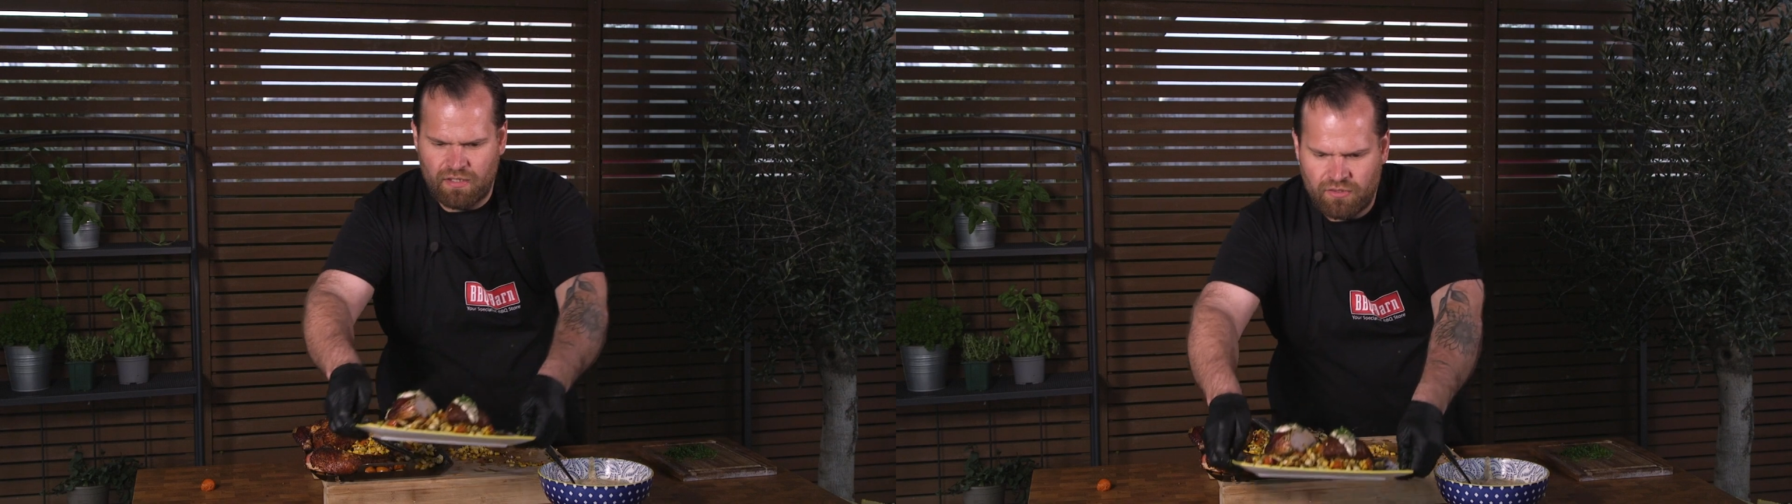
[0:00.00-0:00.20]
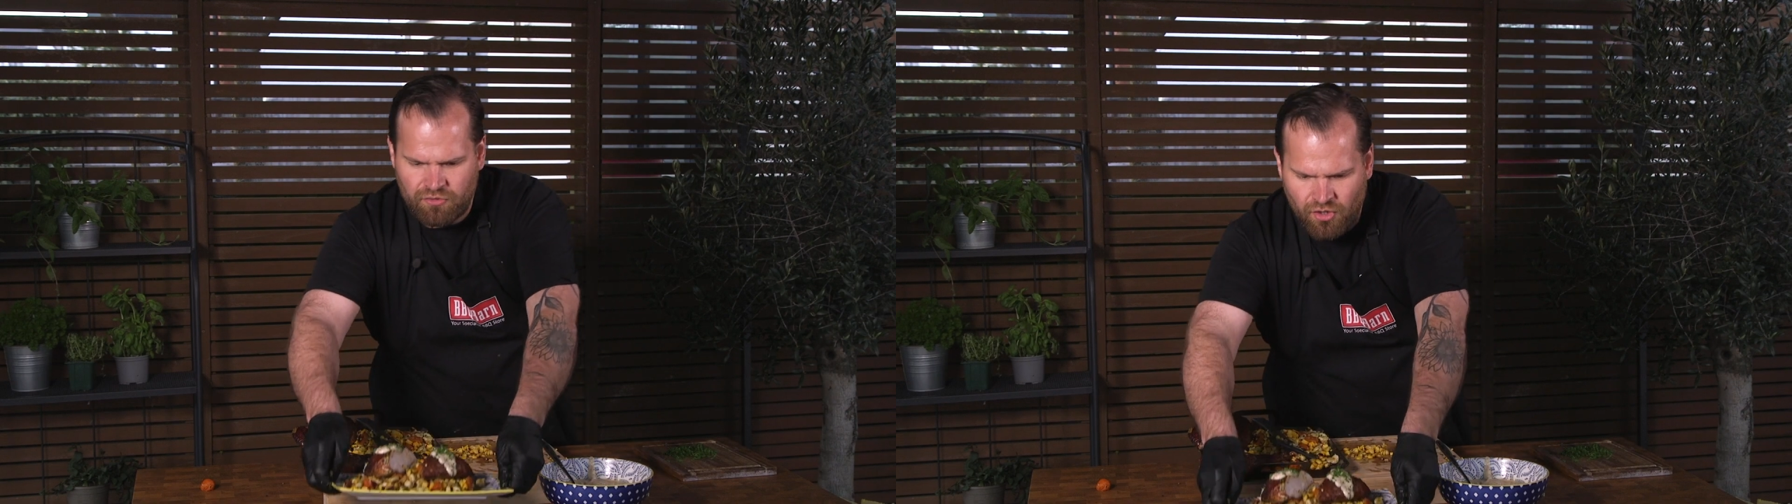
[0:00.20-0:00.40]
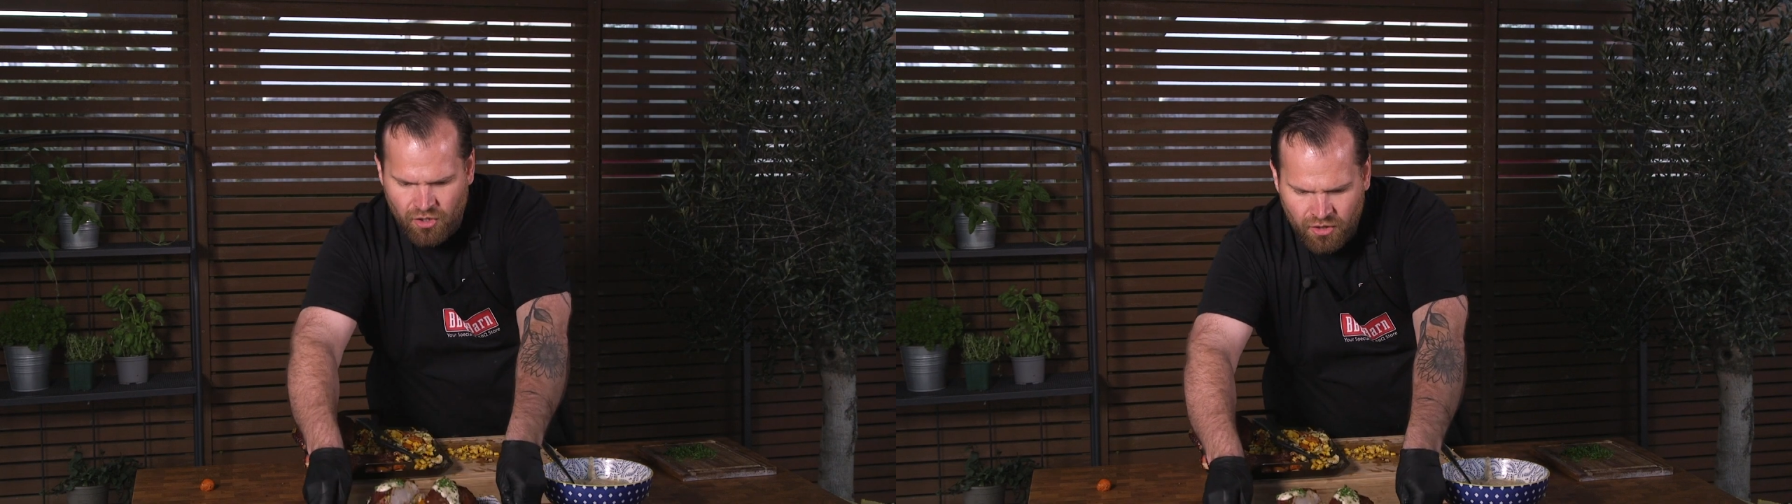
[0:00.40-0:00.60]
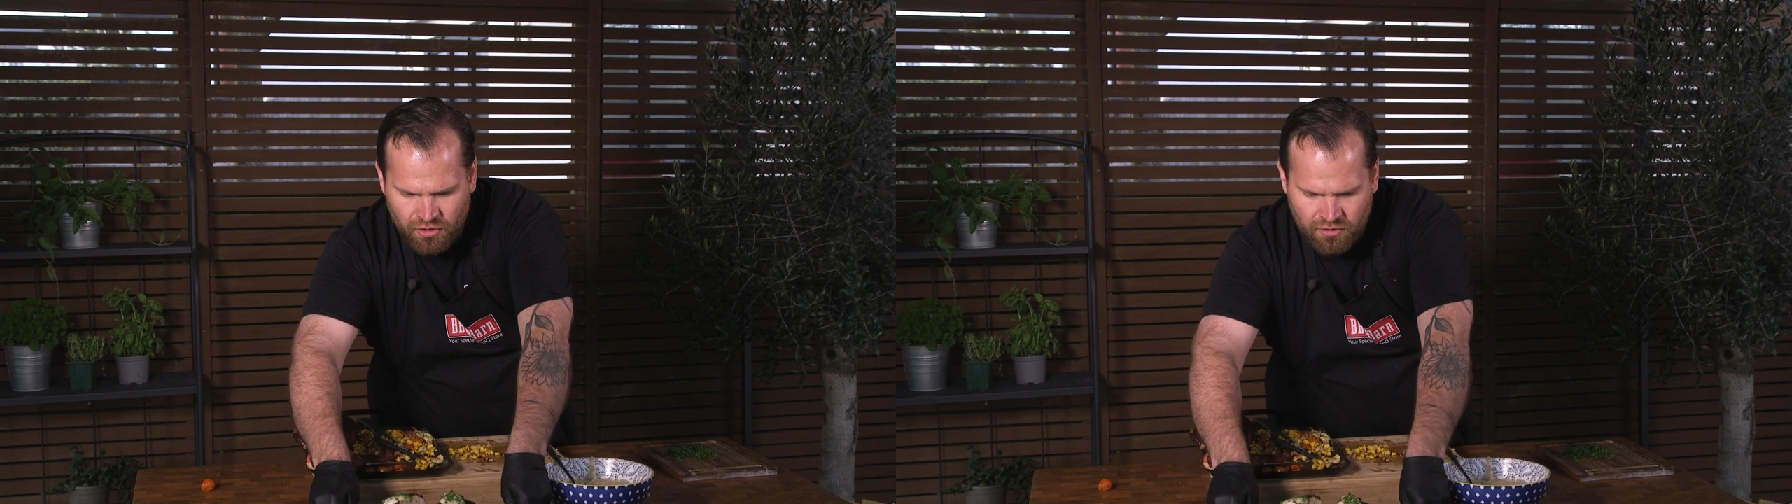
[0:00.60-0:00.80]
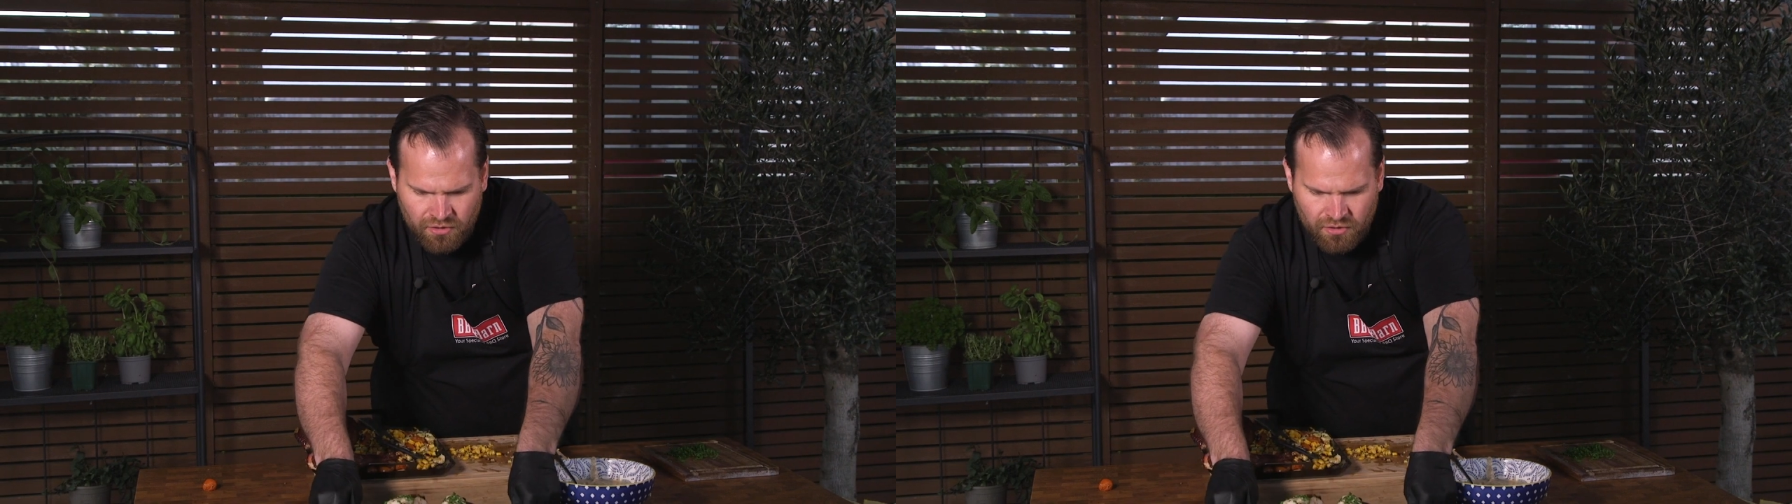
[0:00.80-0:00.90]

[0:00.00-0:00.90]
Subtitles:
is our